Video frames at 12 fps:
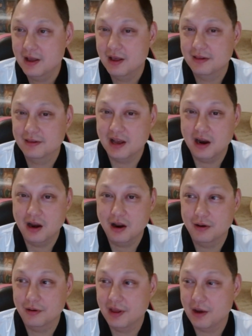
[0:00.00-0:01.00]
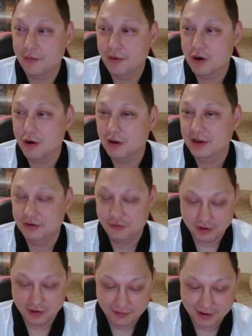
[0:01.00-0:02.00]
that we all enjoy,
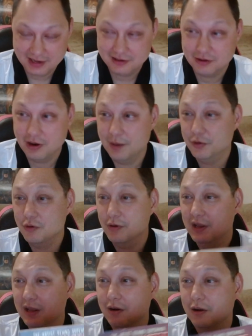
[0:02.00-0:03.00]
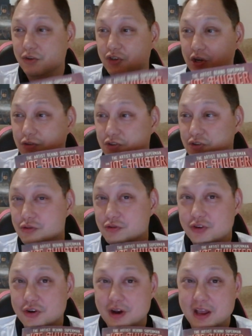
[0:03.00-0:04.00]
right? So I'm doing it on Joe
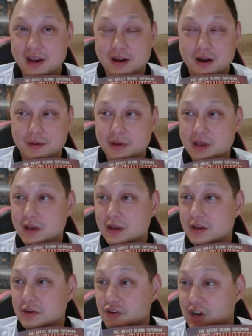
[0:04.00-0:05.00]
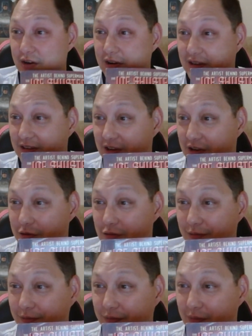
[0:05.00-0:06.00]
Shuster and Jerry Siegel.
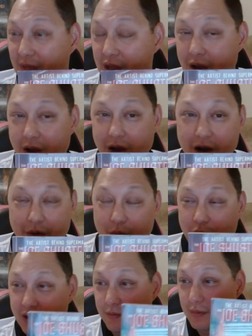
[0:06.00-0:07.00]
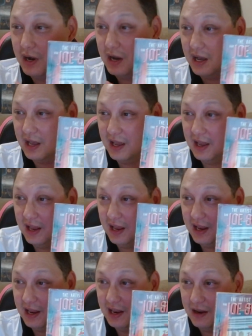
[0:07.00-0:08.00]
One
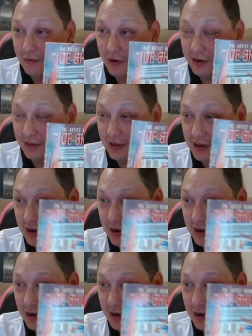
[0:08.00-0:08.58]
of the